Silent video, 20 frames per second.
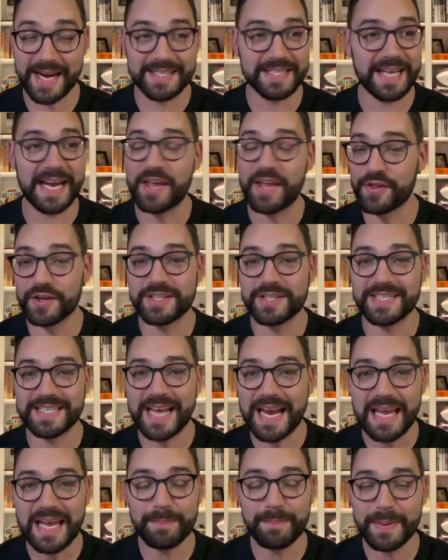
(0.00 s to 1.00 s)
is like the
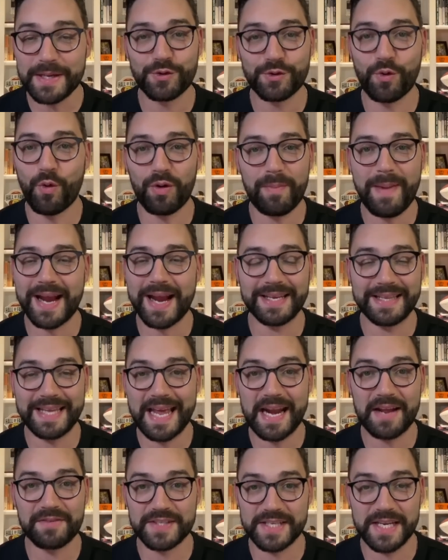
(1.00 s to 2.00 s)
second best quarterback in the
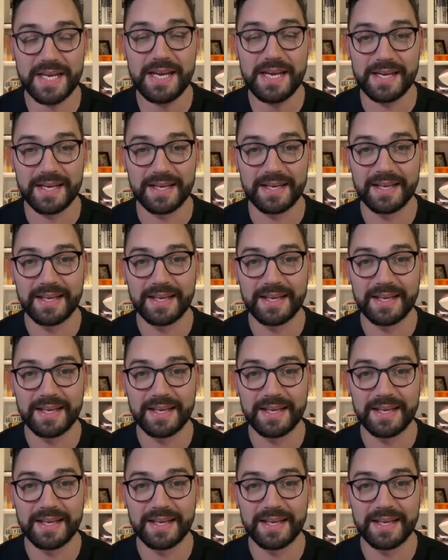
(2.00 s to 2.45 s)
NFC.